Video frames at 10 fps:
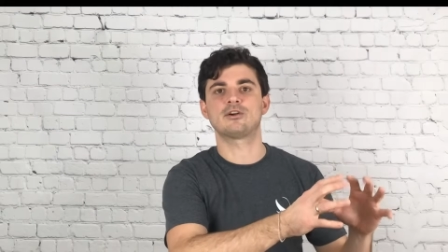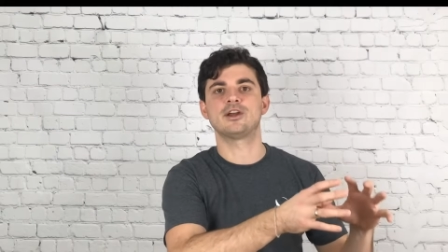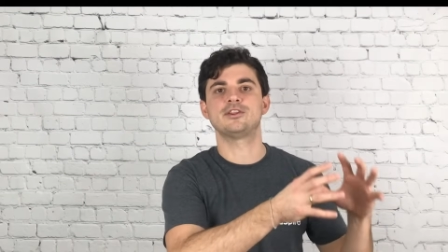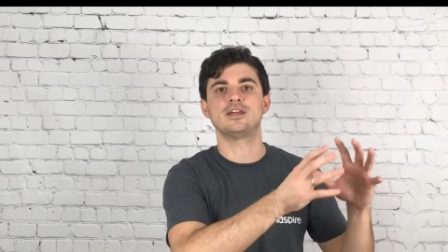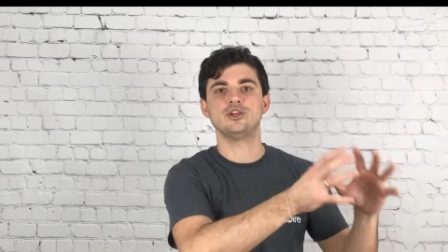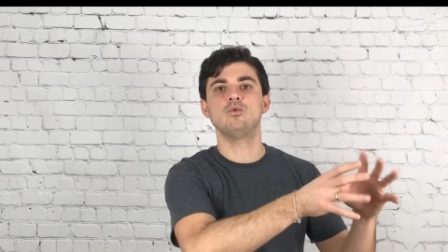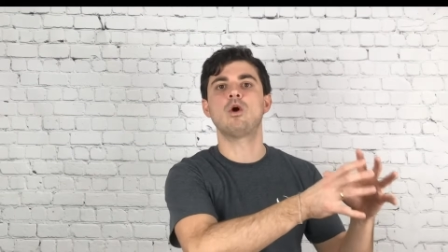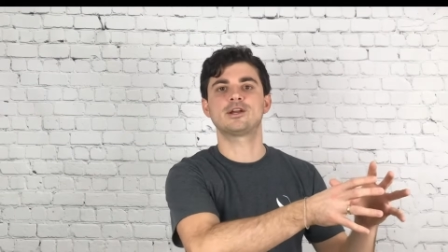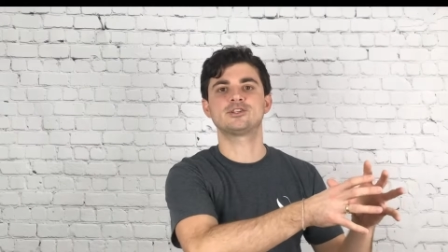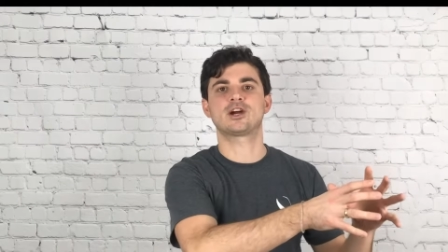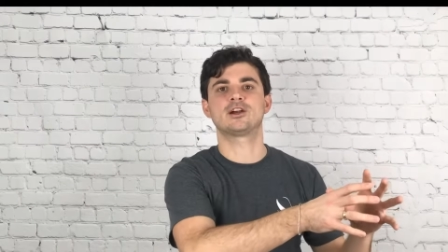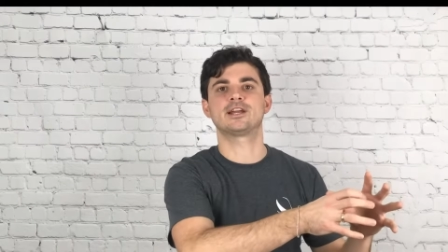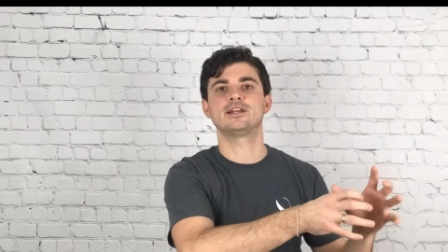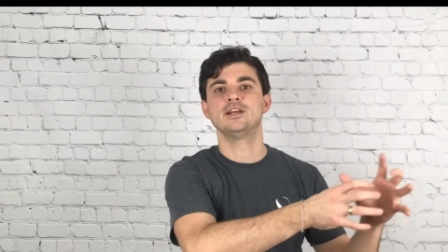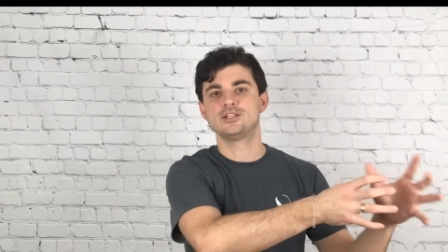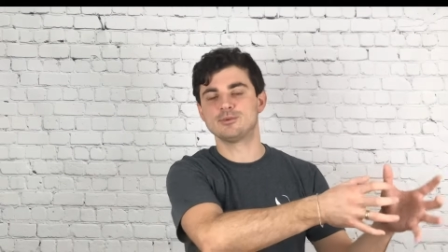area that you want to target